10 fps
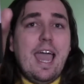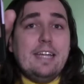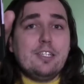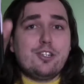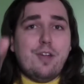
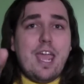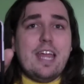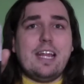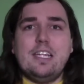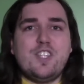And it's
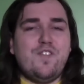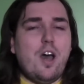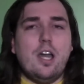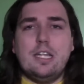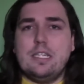great and it's
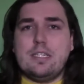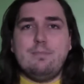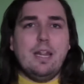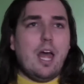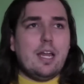fun and it's
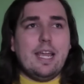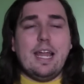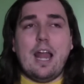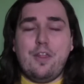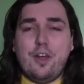melodic.
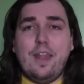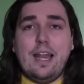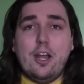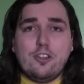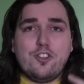And I thought
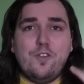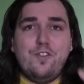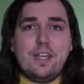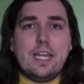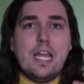that also
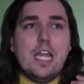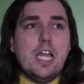fit